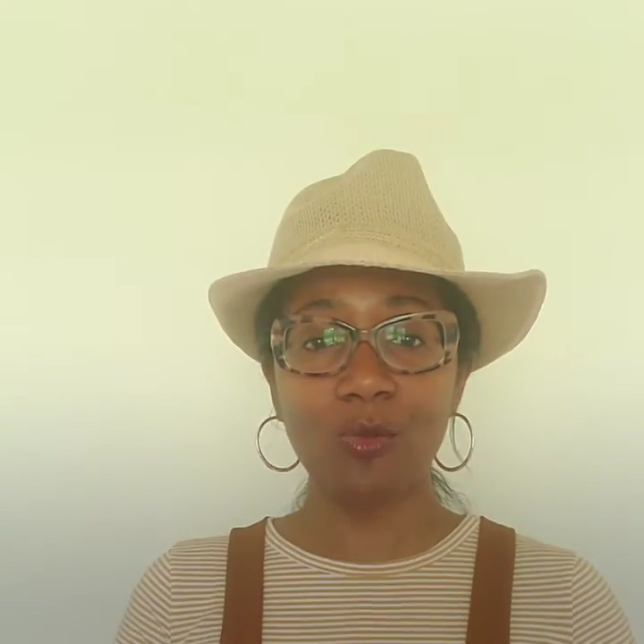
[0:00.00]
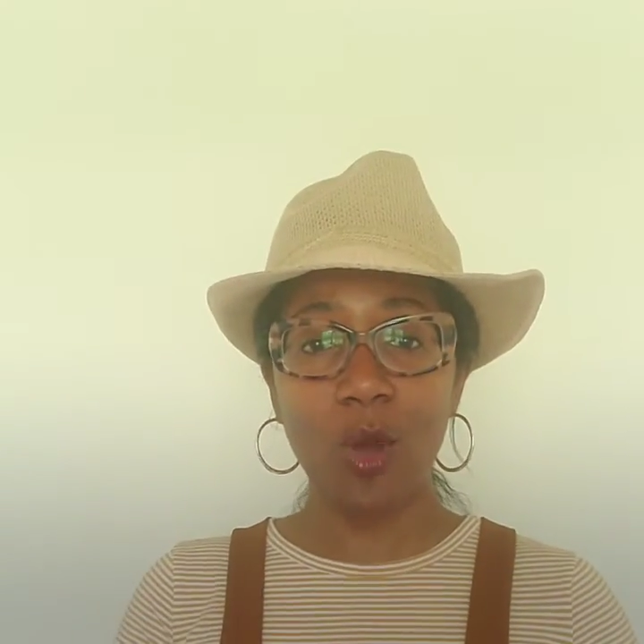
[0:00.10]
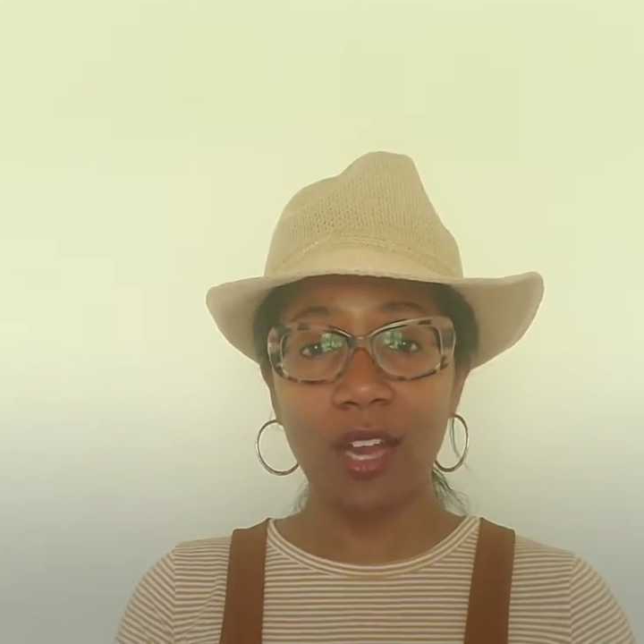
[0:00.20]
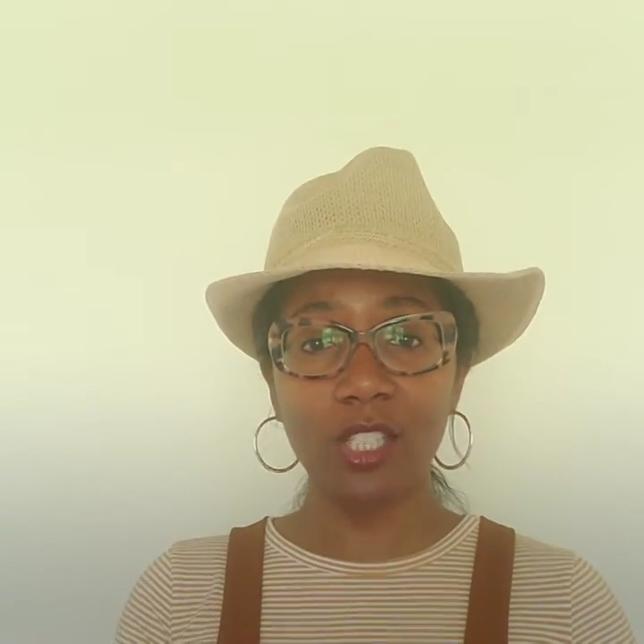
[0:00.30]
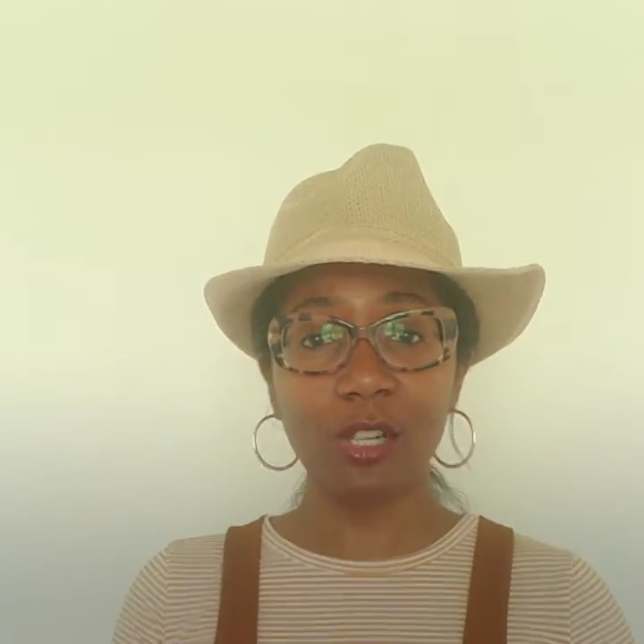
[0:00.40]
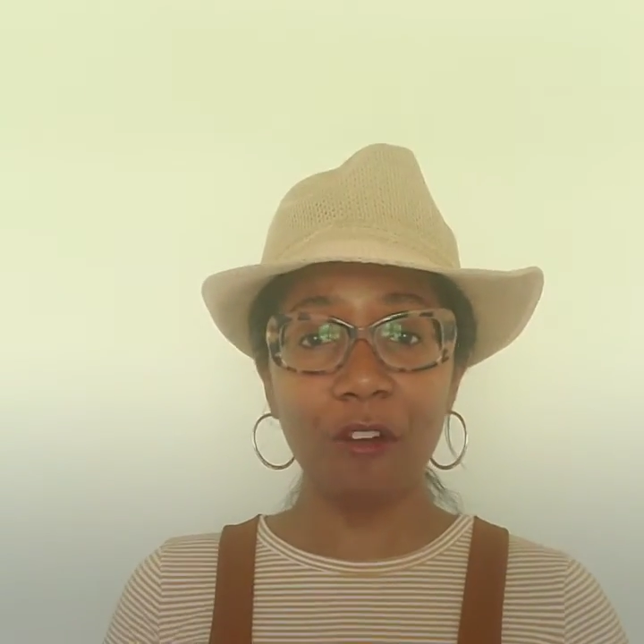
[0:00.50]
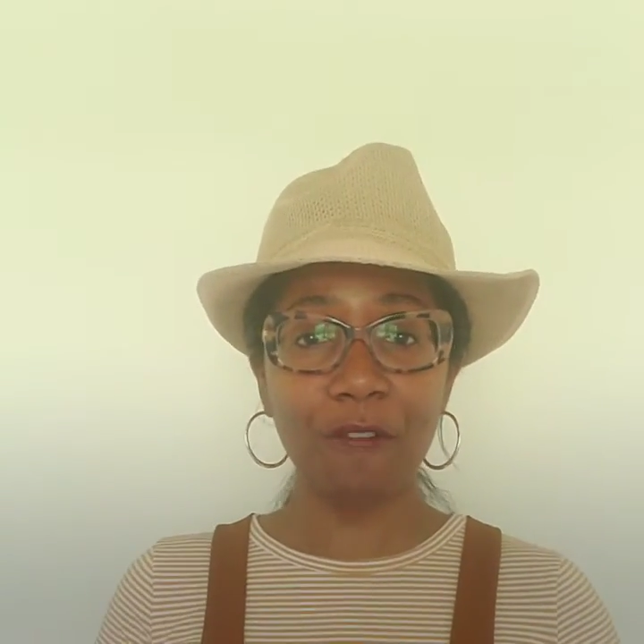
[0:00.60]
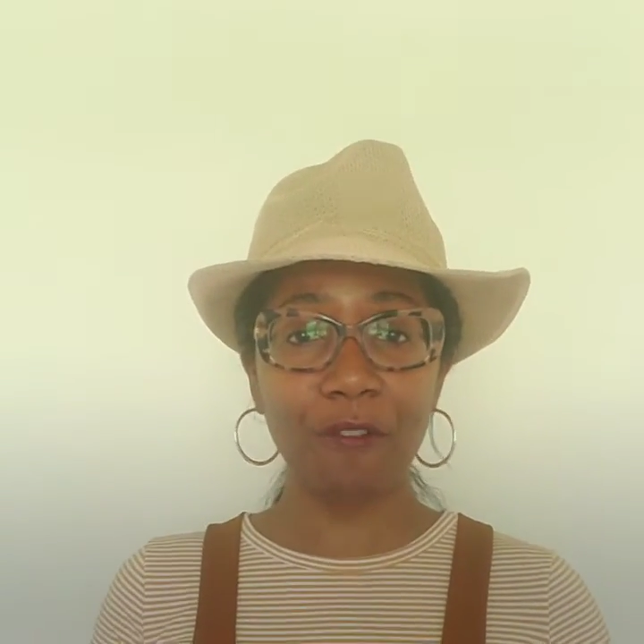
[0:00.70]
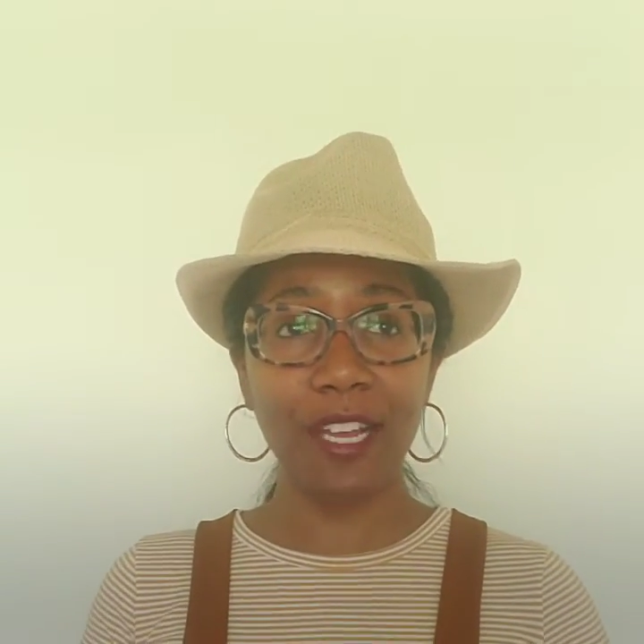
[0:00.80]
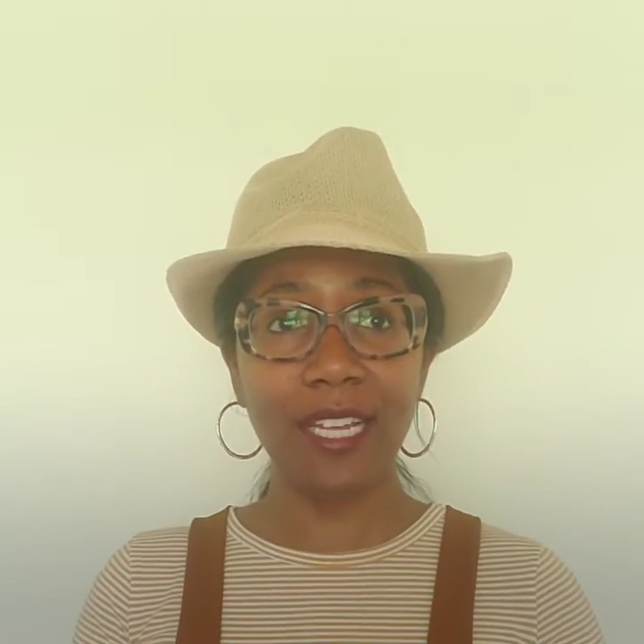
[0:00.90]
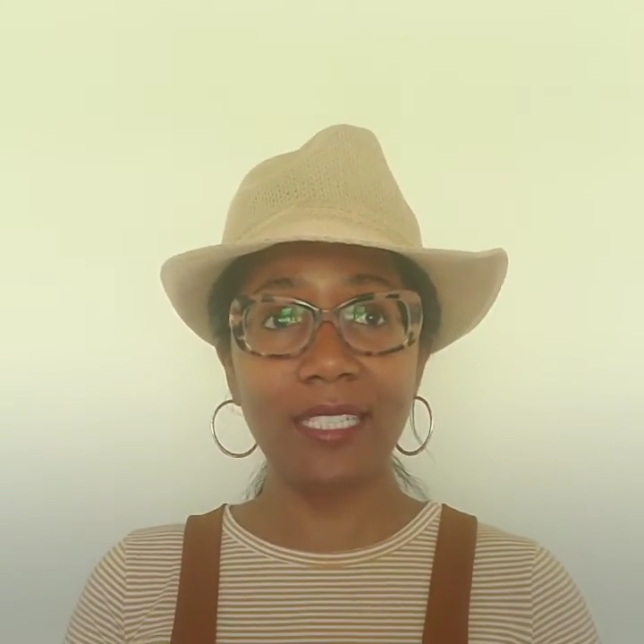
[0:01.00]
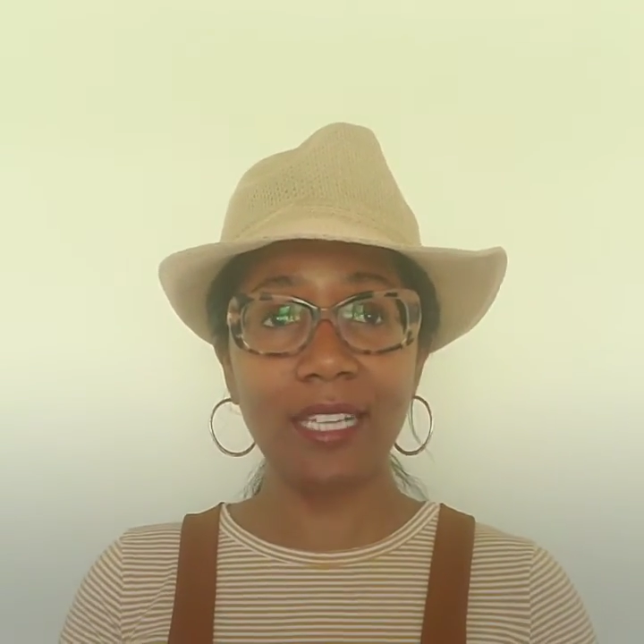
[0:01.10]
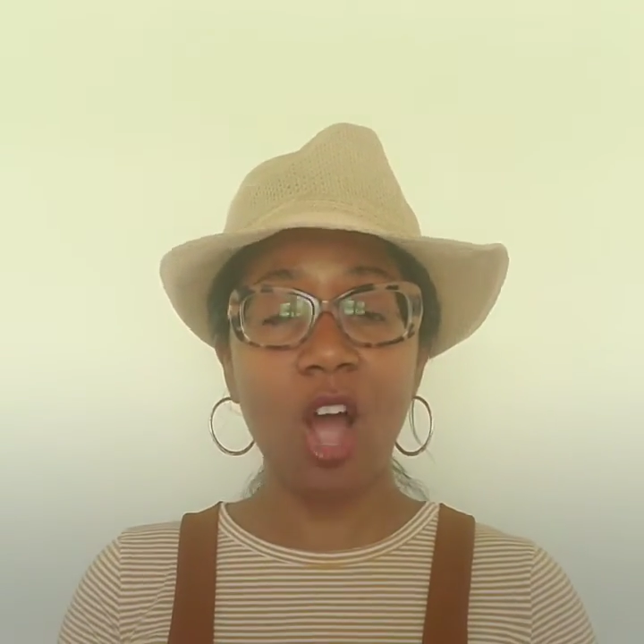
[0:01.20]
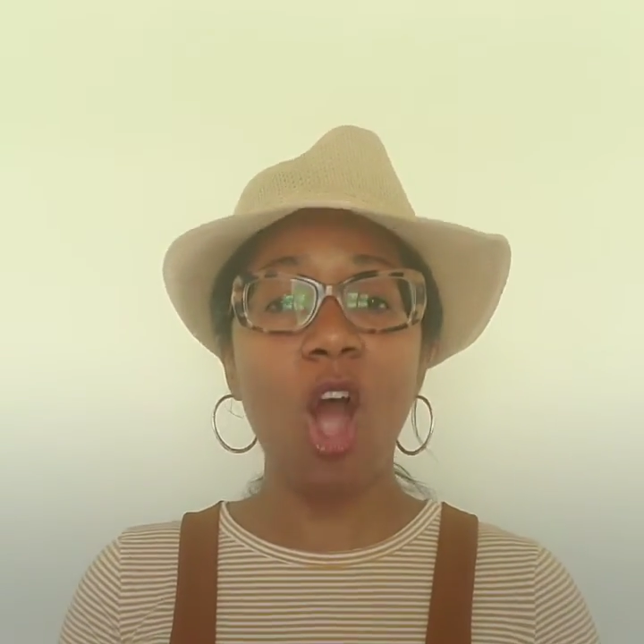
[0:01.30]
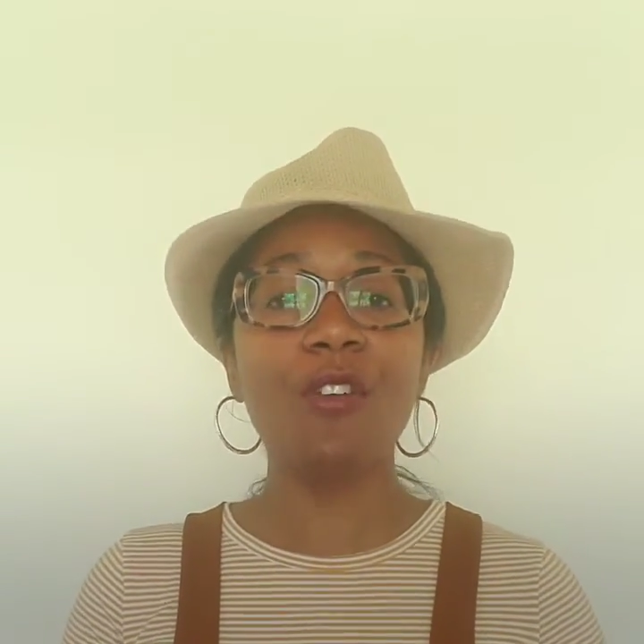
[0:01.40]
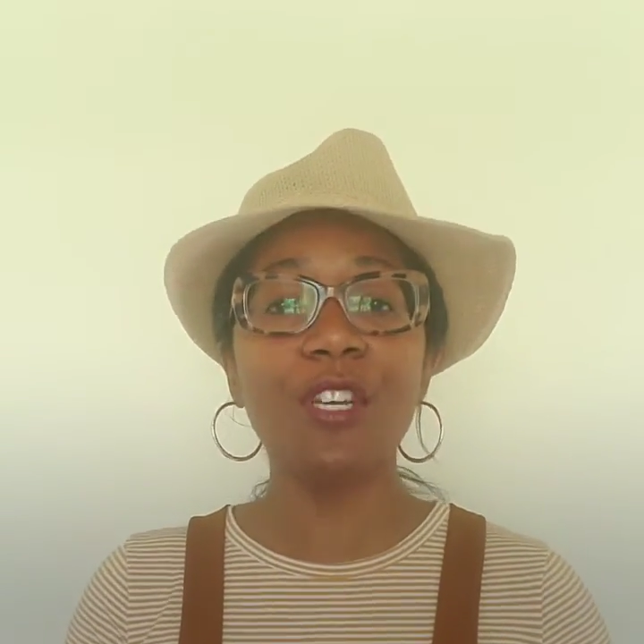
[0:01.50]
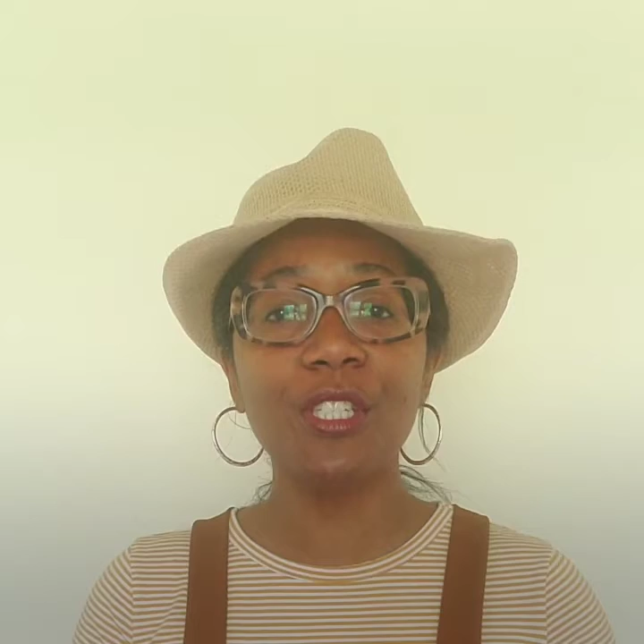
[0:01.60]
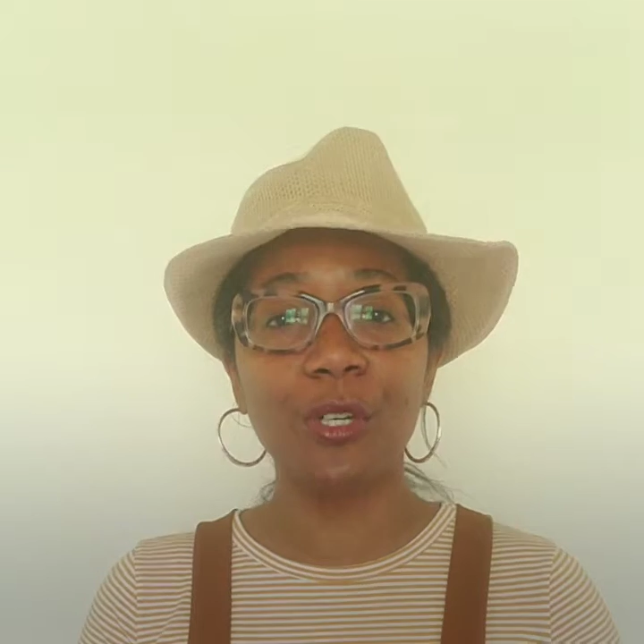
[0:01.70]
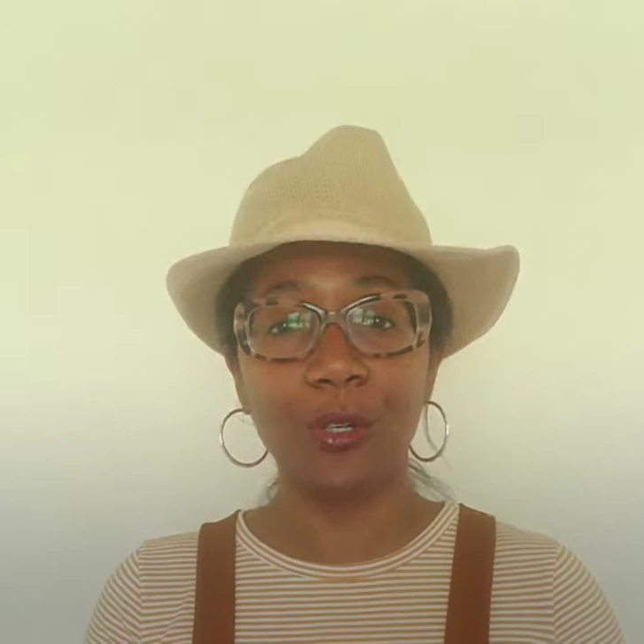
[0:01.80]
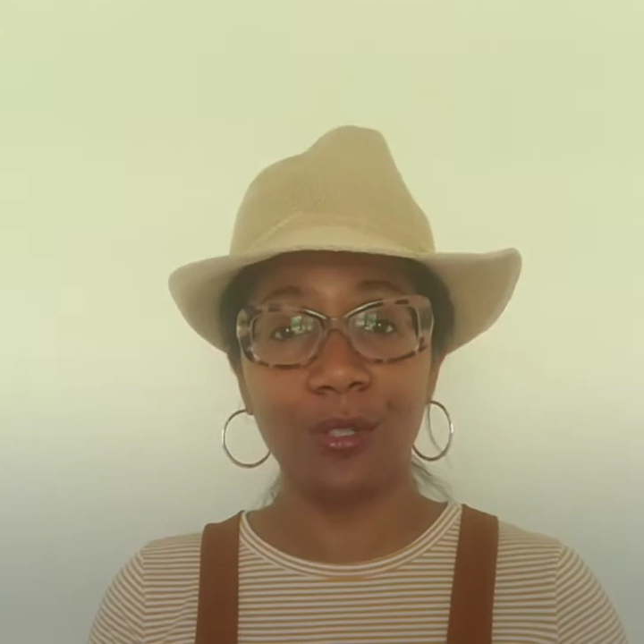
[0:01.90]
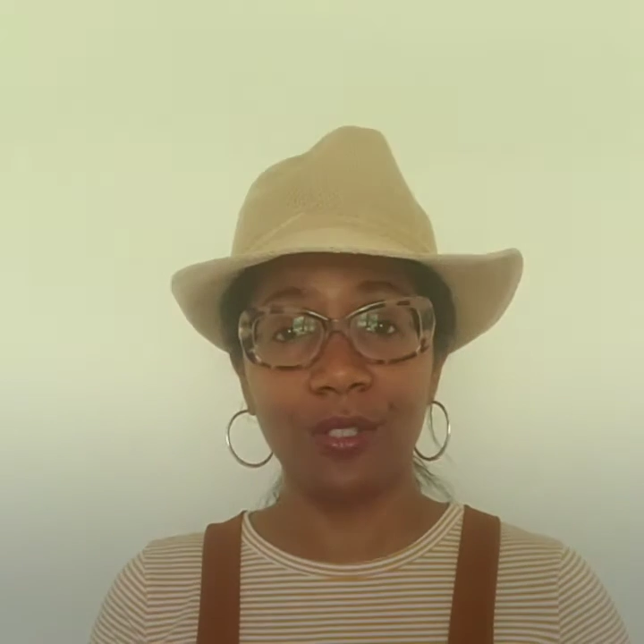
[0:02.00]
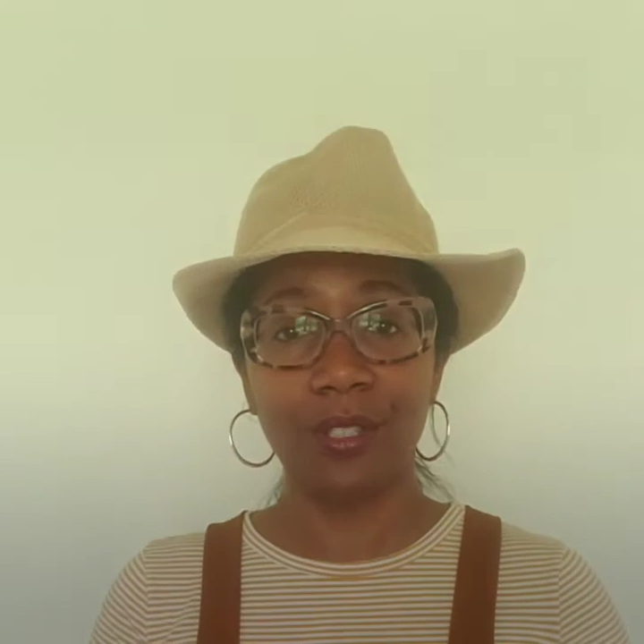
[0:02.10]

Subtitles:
1 short phrase. How you do?